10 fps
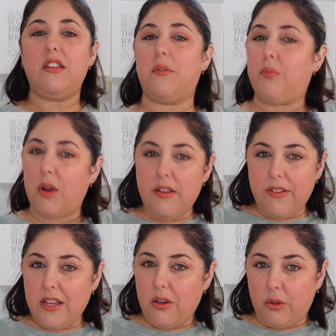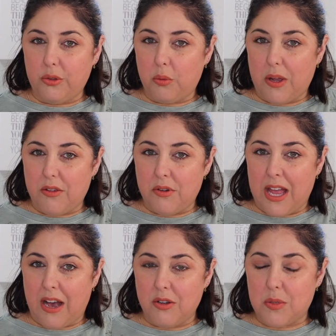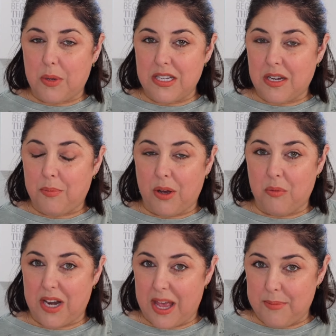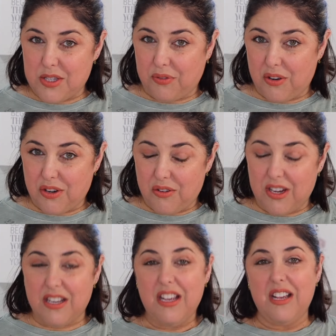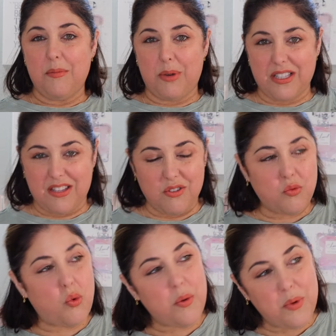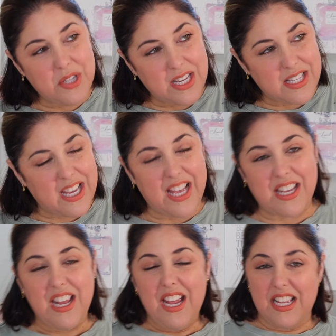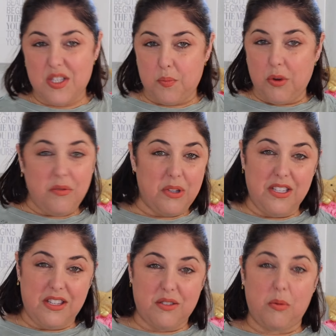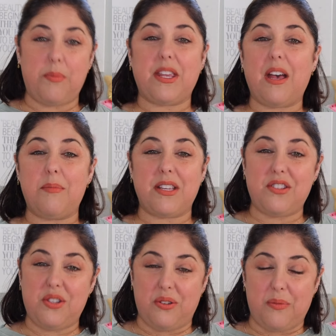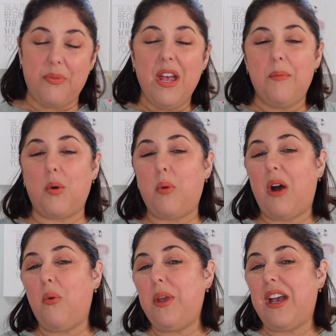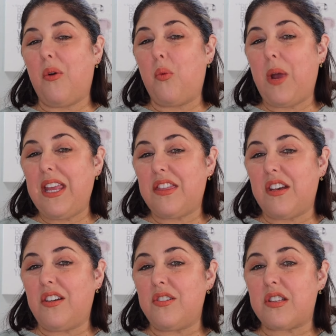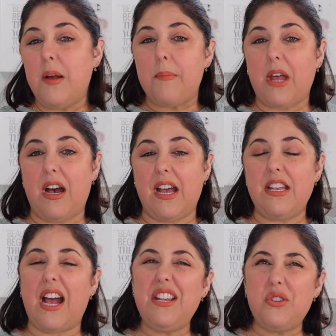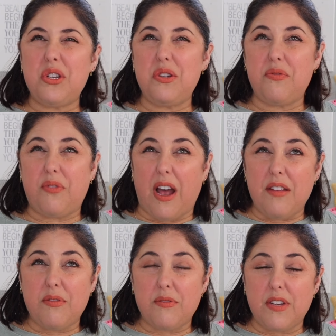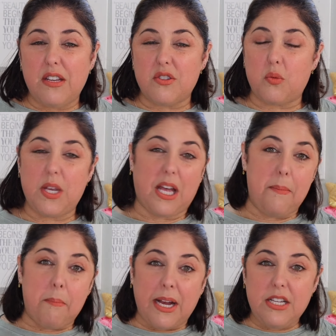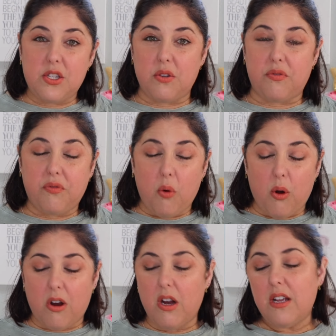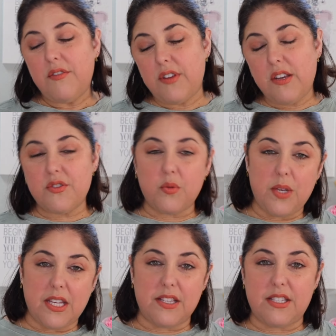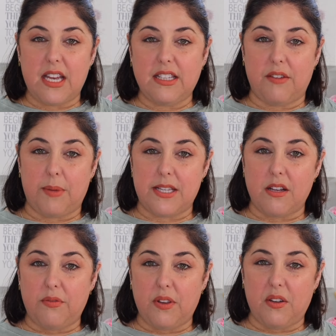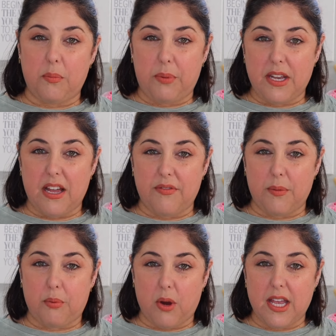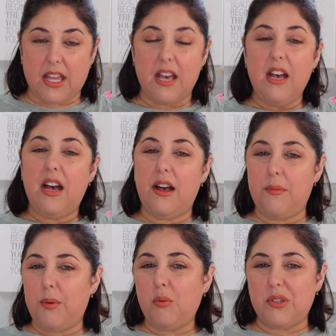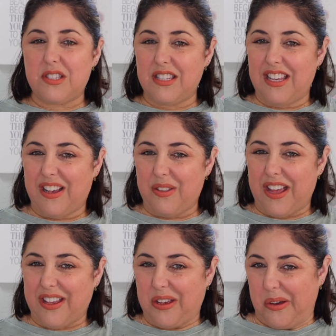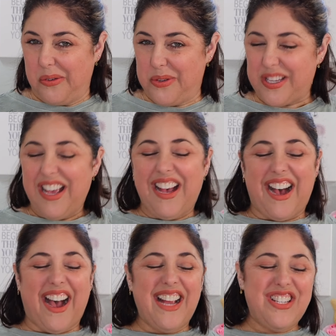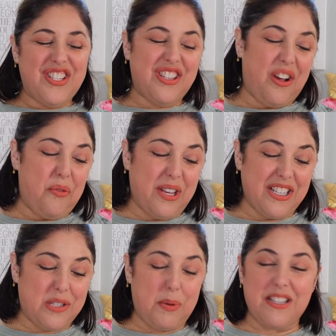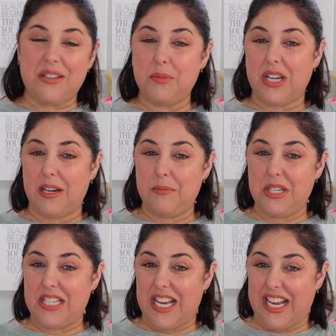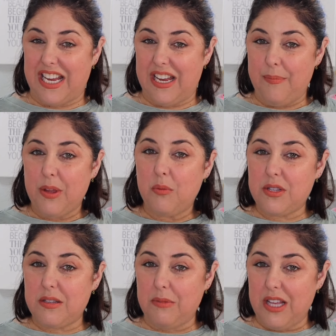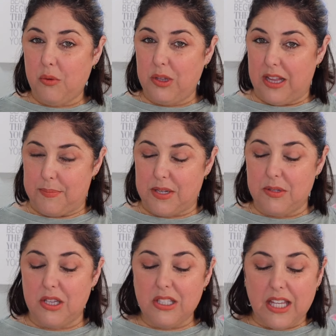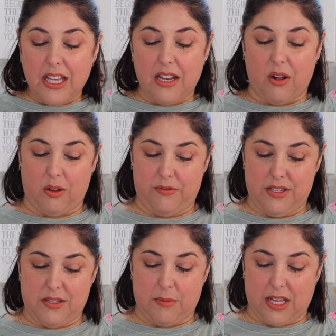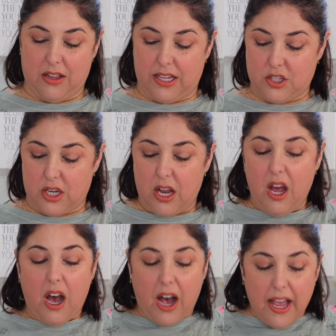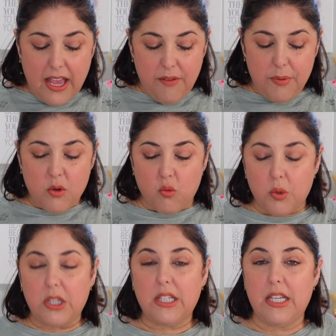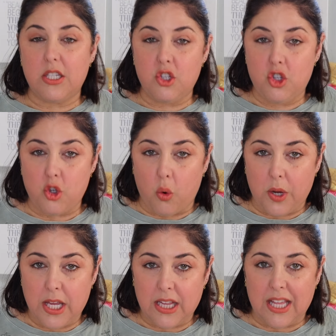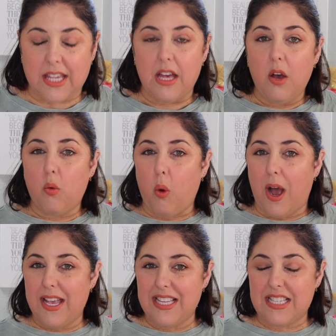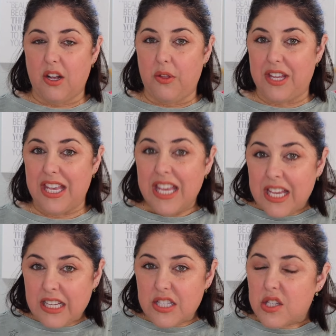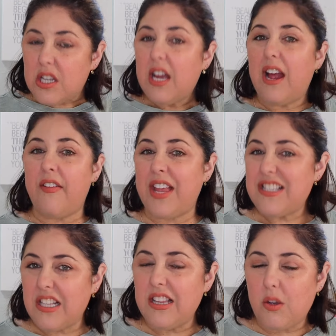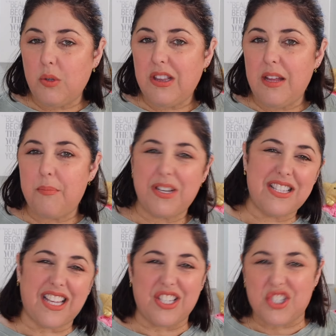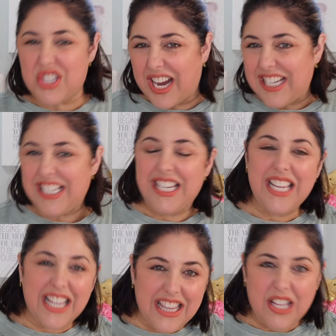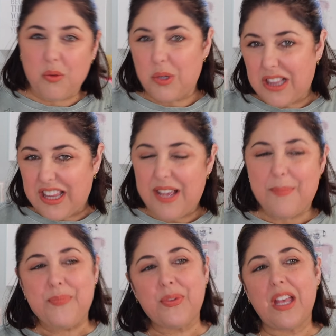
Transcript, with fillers: You're braving colder weather now, depending upon what hemisphere you're in, but there's warmer days ahead, and spring releases will be coming soon. But while we await those, I I usually do five videos a week. I might do four videos a week instead, give myself a little bit of a break, um, but we'll see how that goes. I just thought we could spend some time today with some liquid lips. I was looking at all of these in my collection. I have been really enjoying like YSL the inks, and that's a liquid lip, but it's like a shiny liquid lip.